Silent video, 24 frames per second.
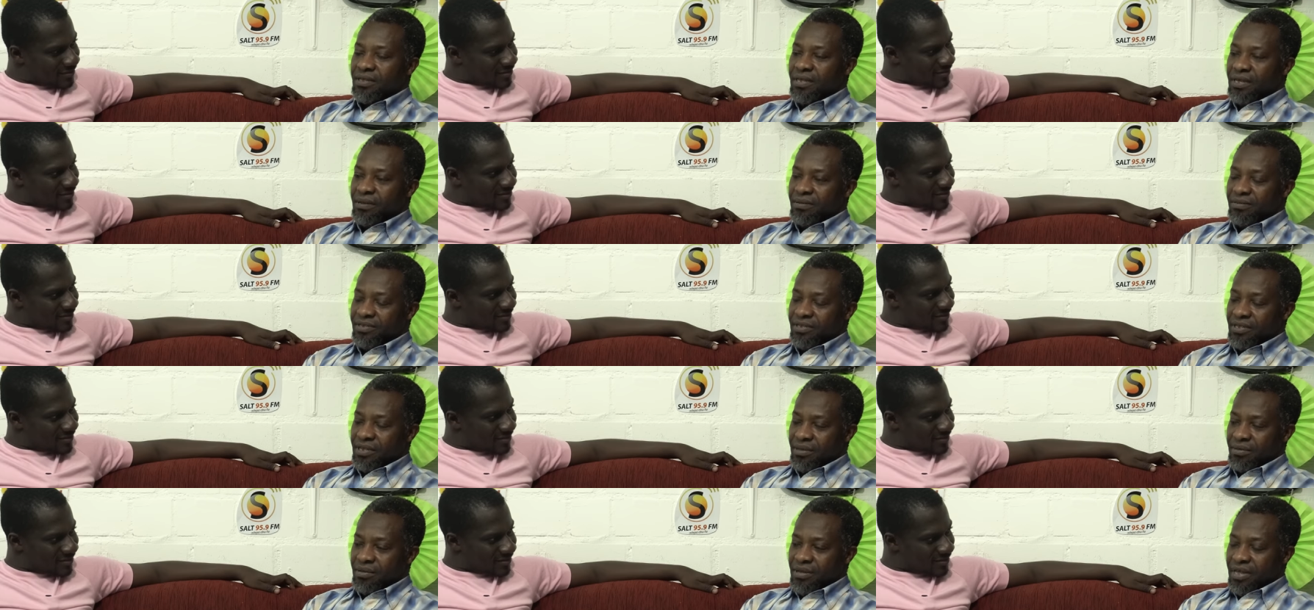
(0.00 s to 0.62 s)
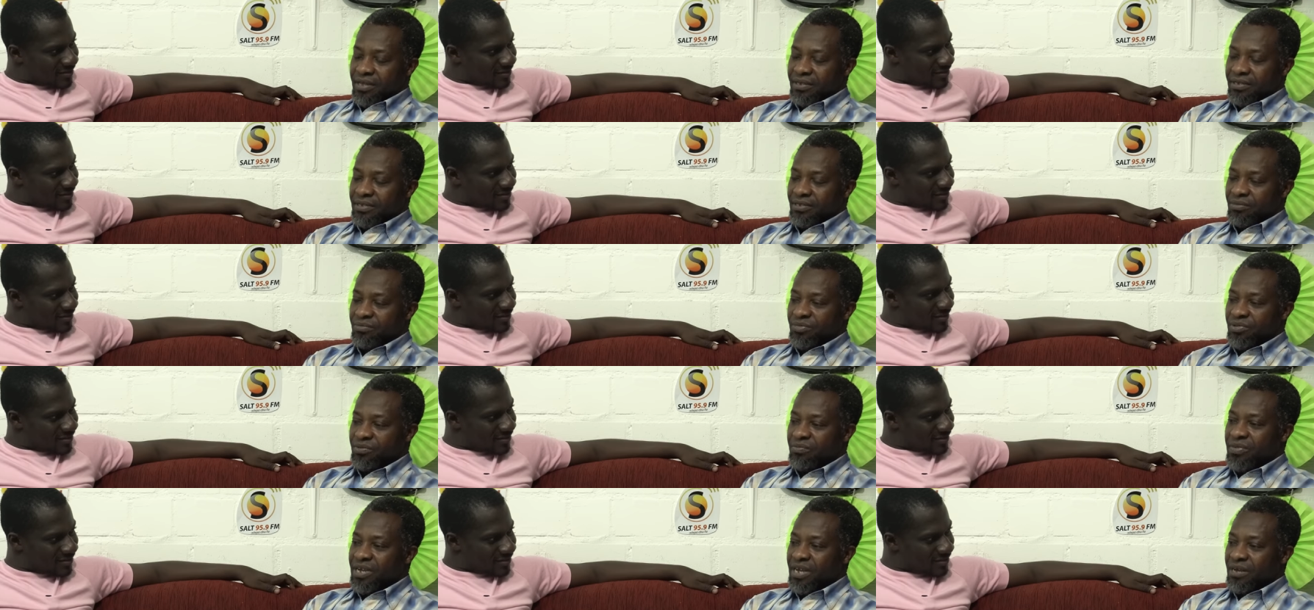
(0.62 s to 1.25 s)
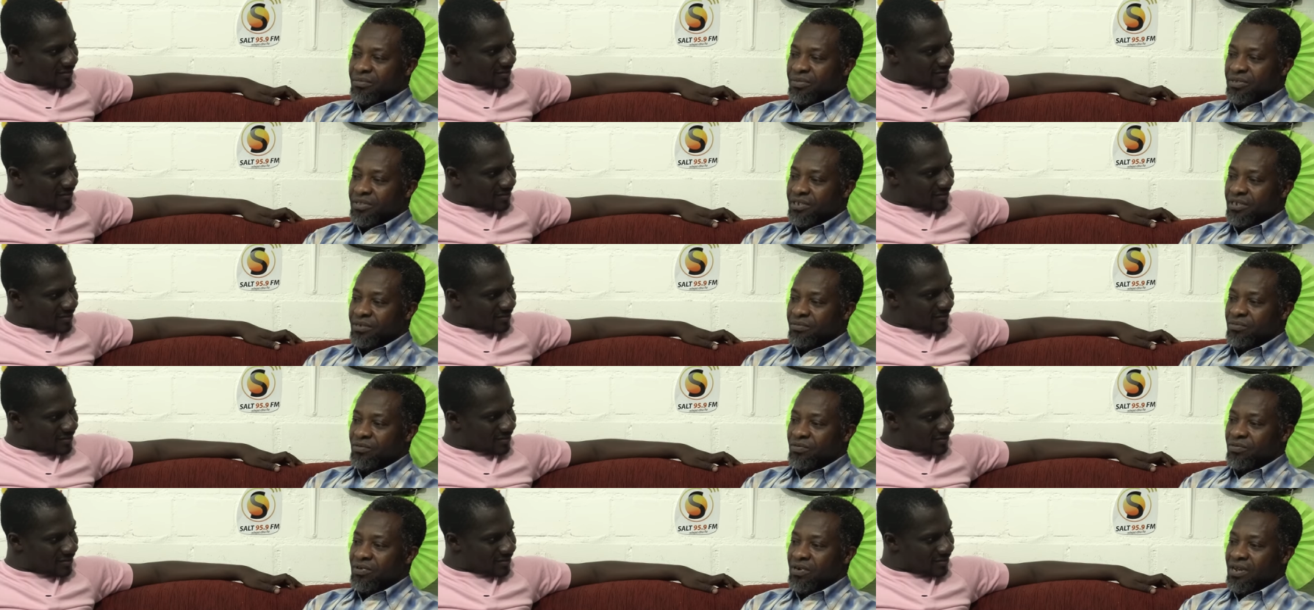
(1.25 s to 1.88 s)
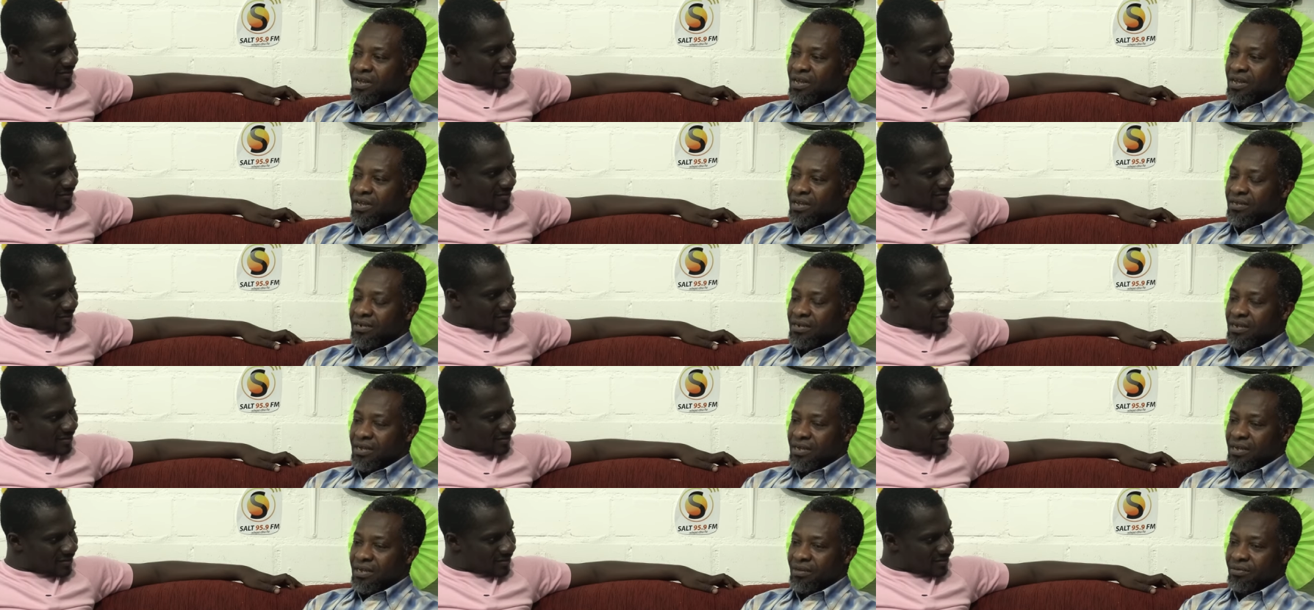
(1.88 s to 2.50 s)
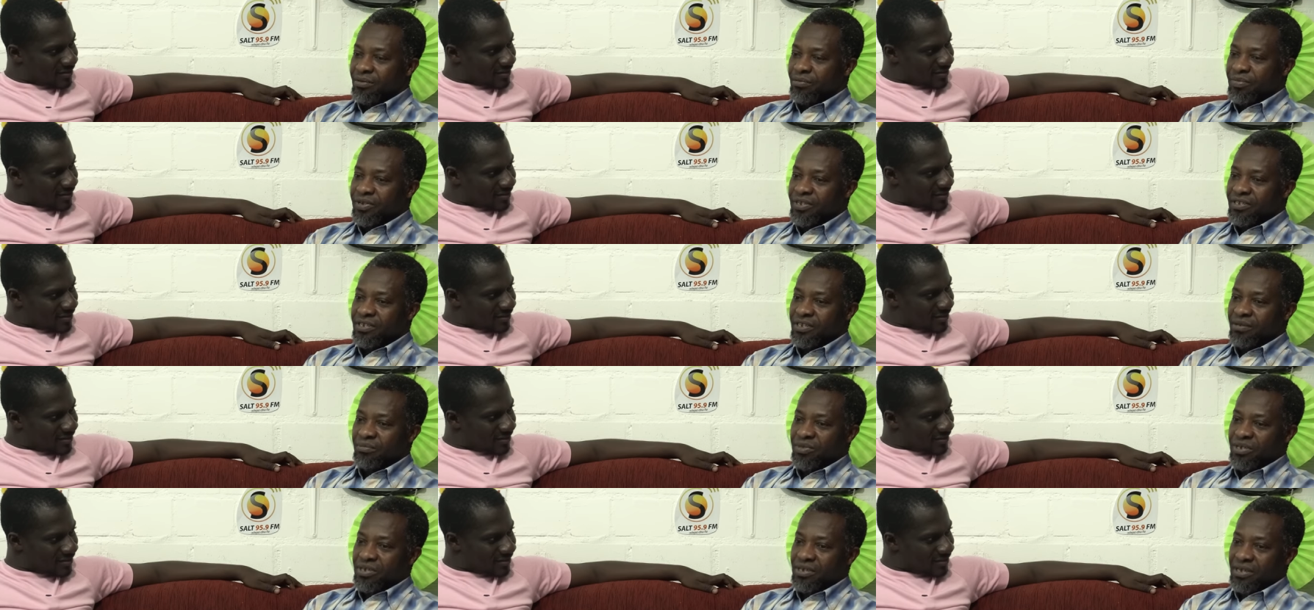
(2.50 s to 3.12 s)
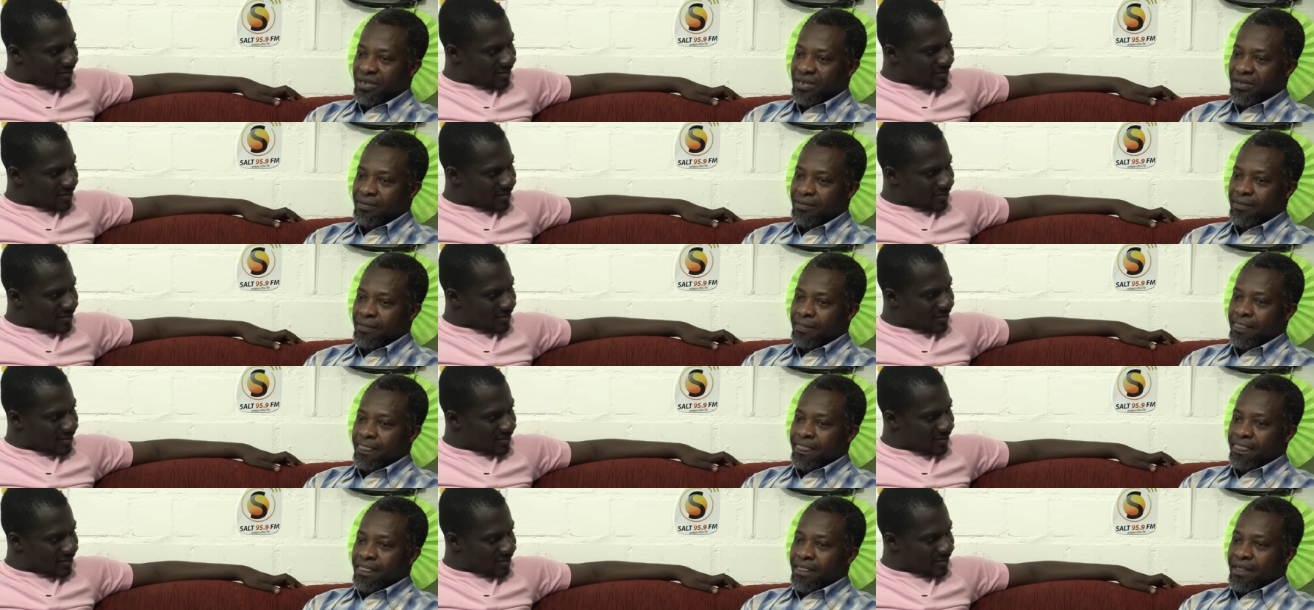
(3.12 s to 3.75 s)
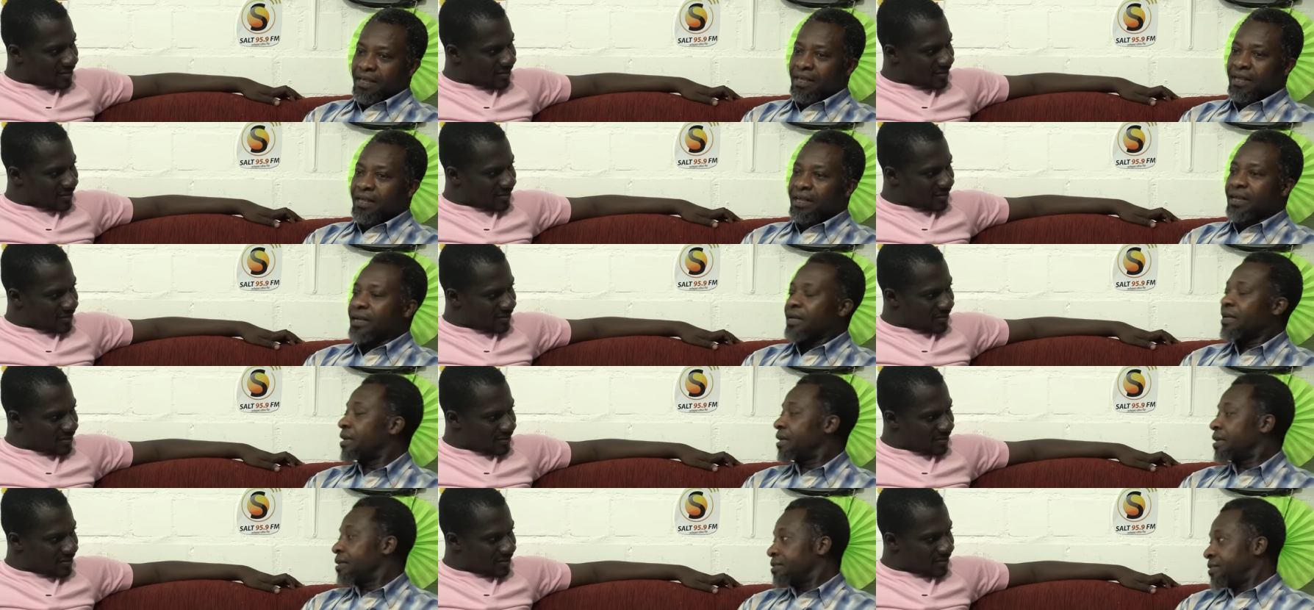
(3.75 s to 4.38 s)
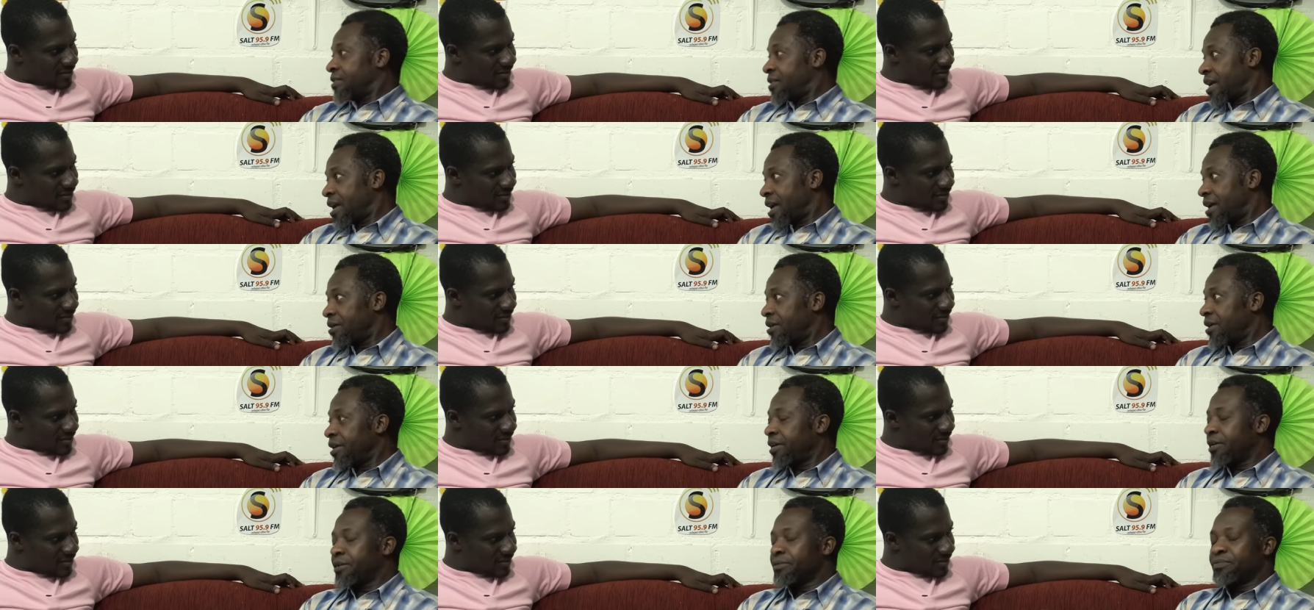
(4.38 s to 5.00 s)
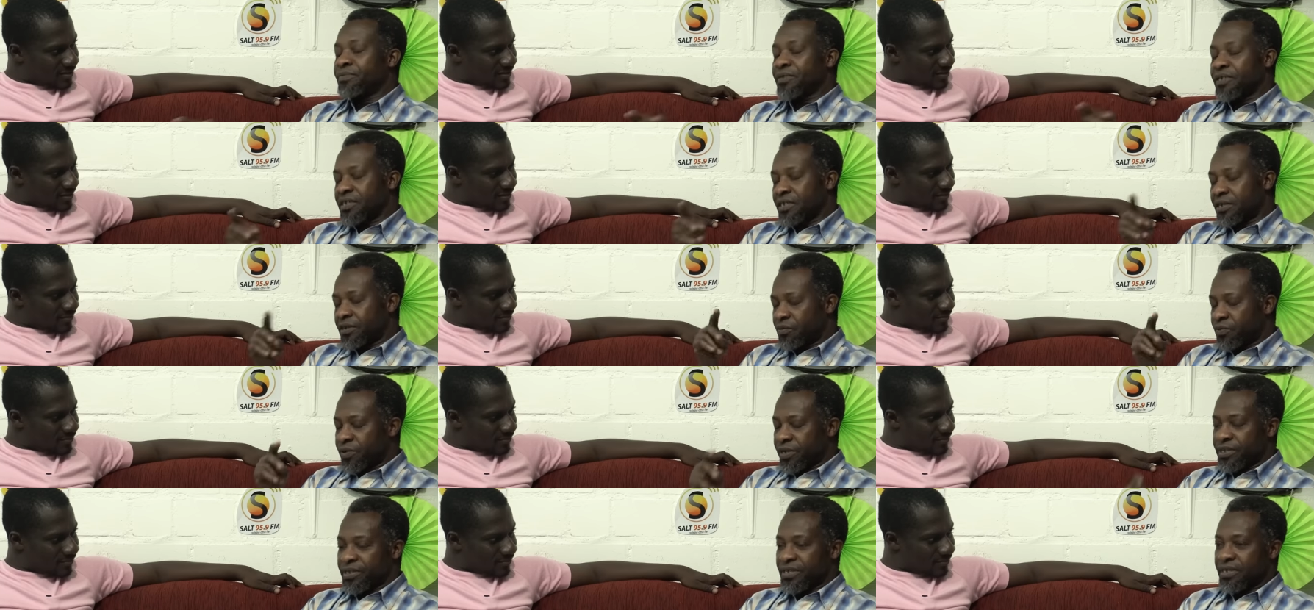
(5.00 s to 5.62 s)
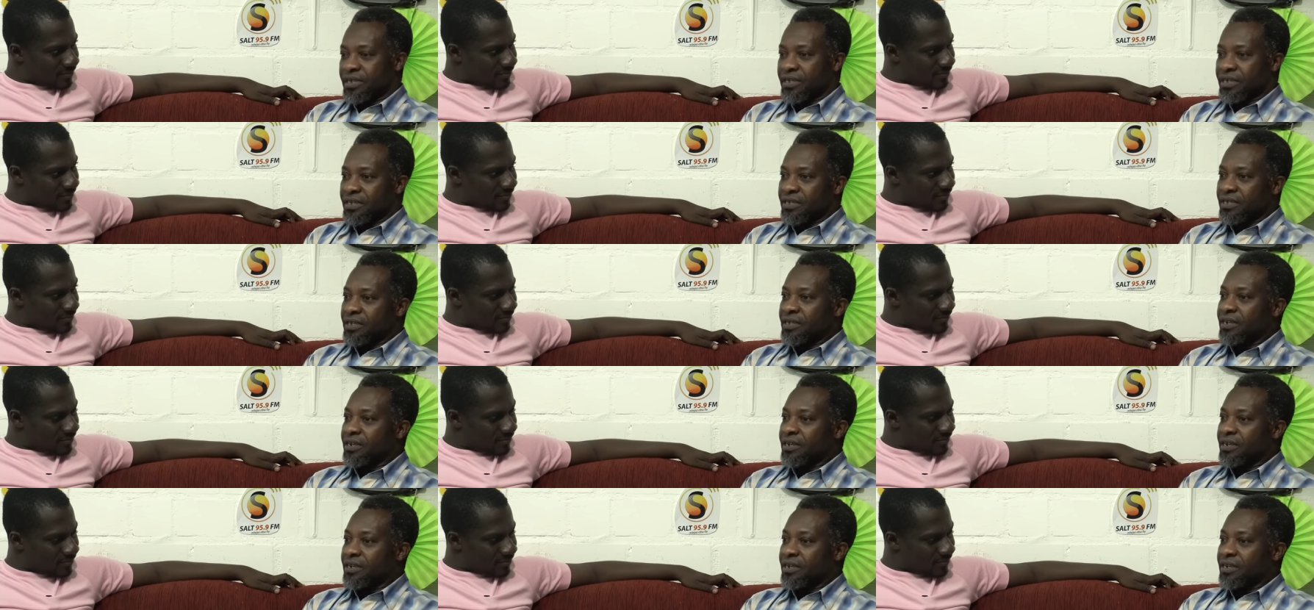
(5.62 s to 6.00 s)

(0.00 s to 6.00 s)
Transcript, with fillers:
Speaker 1: I was assembly by me Trimukra and Campesa Mecca. Yeah, um, we say,